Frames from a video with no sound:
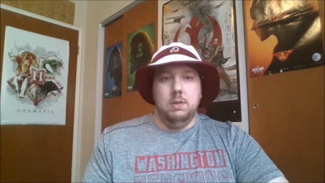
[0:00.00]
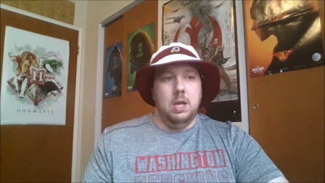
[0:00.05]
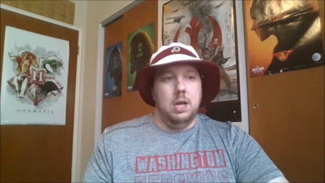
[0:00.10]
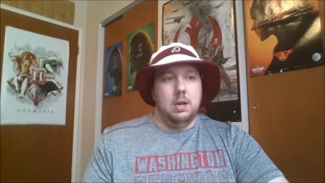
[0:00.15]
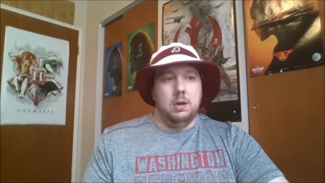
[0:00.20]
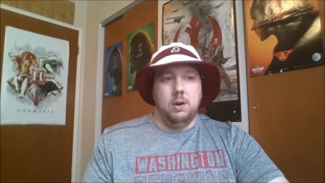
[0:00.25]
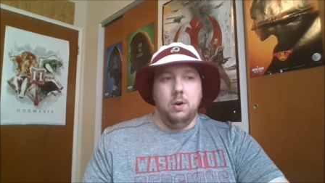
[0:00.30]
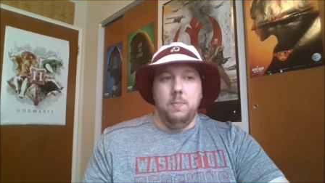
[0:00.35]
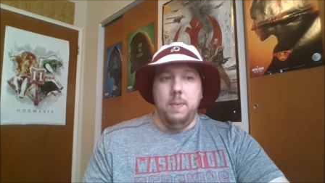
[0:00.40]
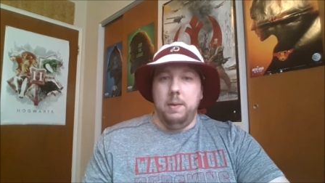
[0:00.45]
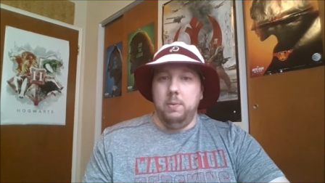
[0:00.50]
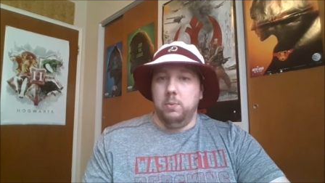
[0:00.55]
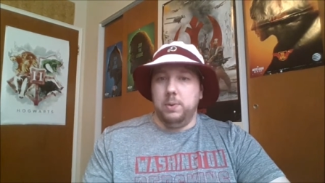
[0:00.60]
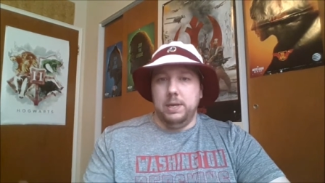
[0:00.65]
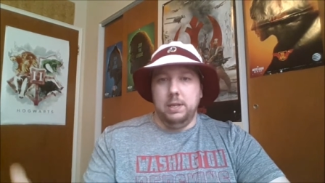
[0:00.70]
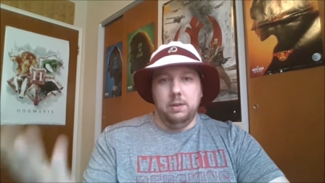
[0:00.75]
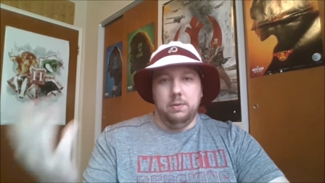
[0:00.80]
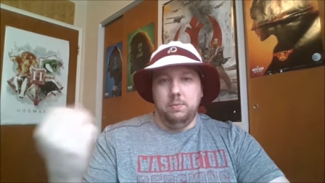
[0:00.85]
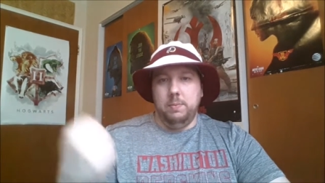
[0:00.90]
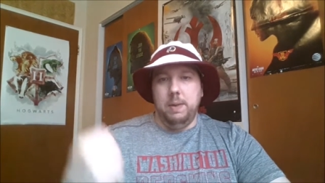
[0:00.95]
I don't know, maybe
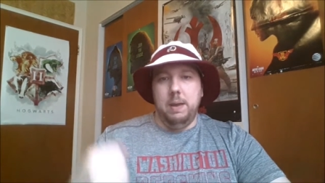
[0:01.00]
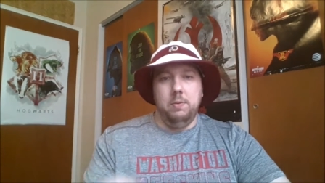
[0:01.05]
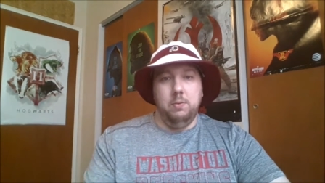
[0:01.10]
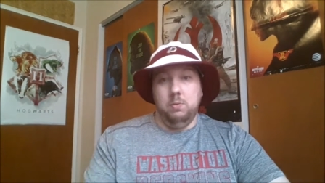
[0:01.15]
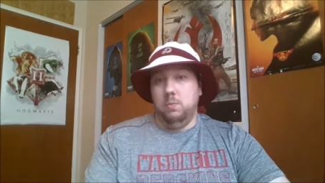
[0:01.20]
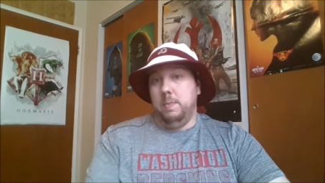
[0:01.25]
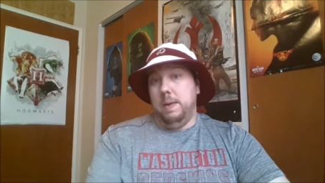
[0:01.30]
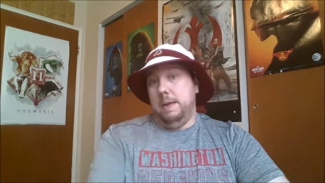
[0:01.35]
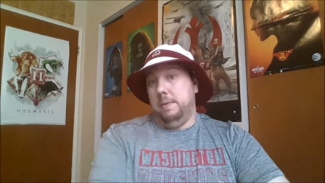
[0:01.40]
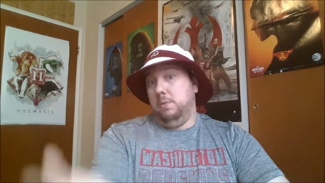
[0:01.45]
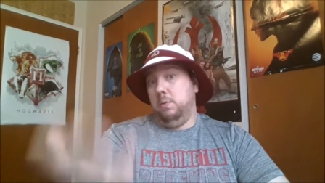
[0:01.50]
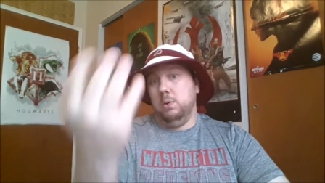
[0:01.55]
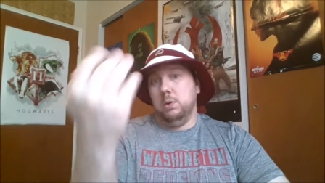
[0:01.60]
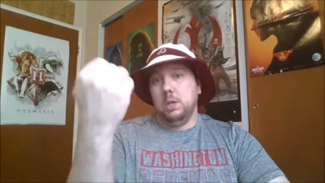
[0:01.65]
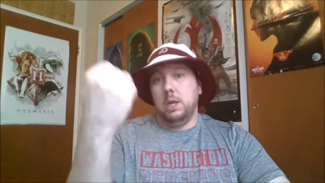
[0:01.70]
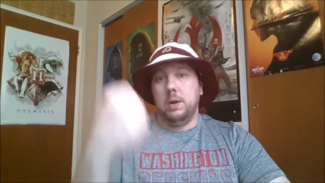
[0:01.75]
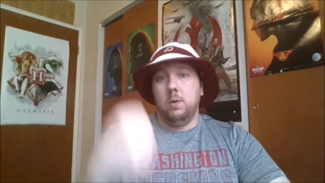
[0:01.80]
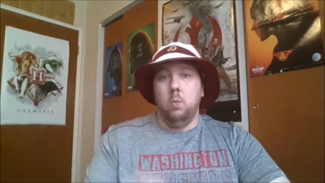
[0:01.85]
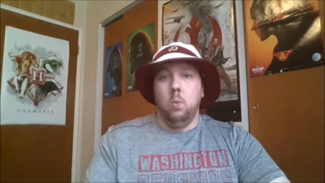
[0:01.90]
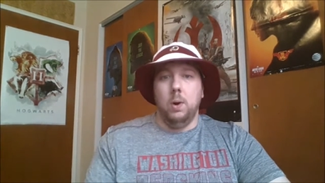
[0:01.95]

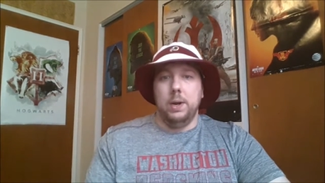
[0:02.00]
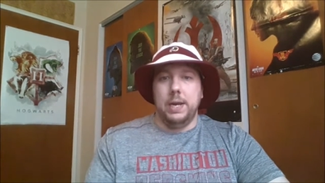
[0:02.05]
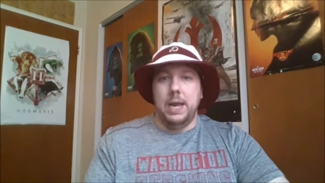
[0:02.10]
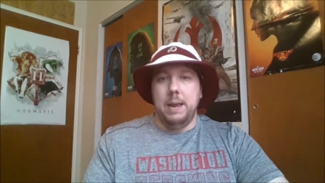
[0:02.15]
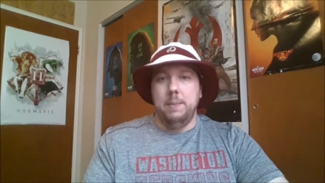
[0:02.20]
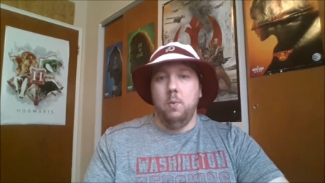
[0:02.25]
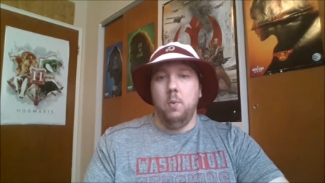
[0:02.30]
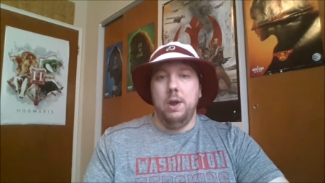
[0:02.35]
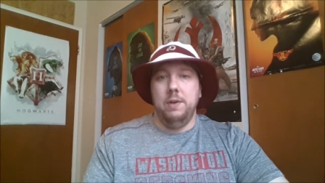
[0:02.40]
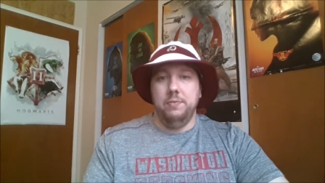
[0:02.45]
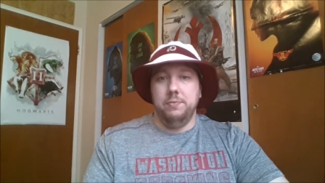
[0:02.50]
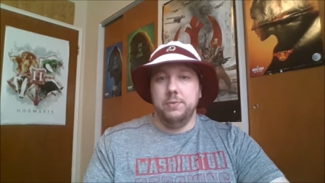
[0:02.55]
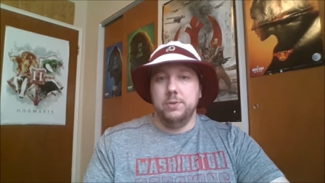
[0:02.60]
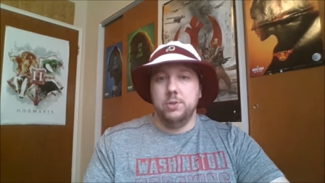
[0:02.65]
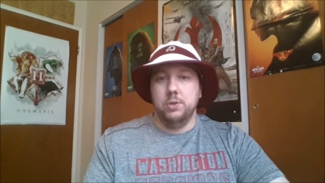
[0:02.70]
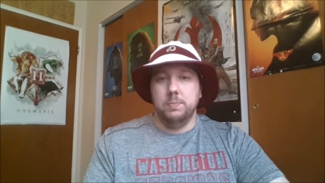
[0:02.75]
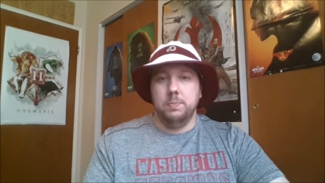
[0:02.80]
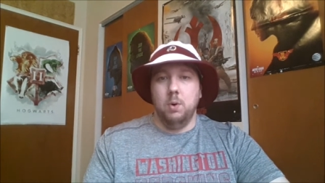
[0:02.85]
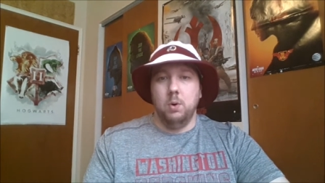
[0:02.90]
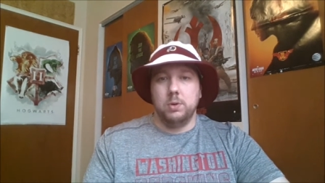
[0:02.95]
we're like 1 game away from
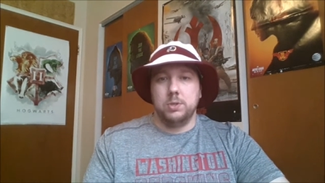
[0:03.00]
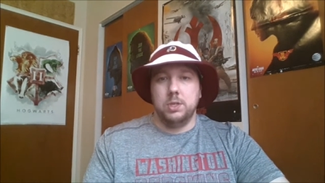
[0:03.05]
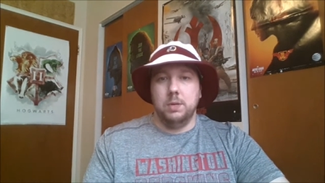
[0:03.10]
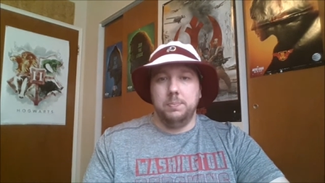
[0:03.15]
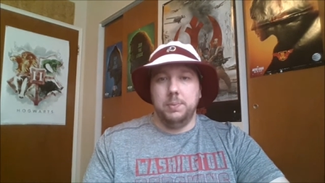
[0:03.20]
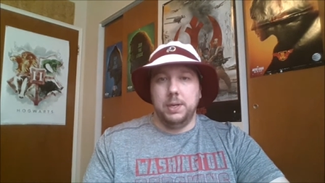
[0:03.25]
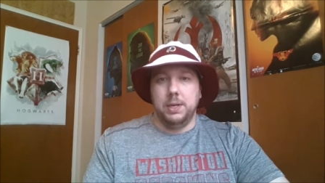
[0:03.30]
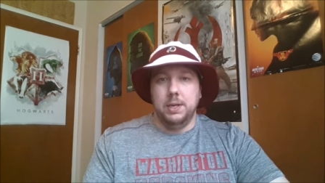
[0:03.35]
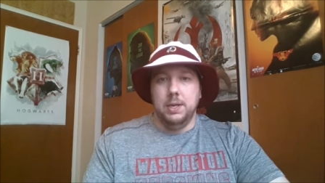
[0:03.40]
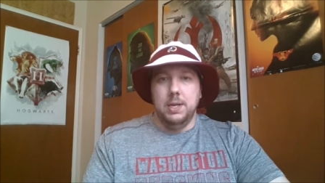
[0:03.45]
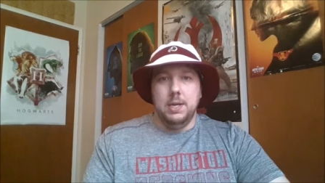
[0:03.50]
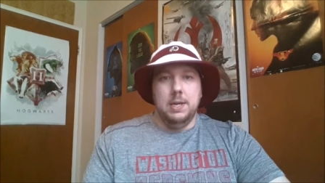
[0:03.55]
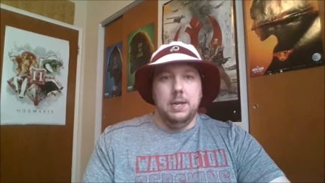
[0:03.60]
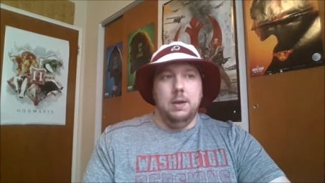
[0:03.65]
the Super Bowl or something.